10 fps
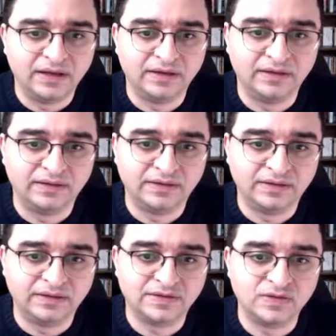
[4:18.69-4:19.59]

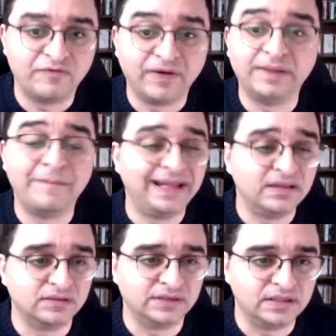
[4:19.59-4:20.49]
uh, to
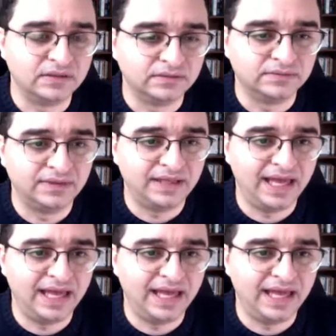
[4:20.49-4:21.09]
fundamental legal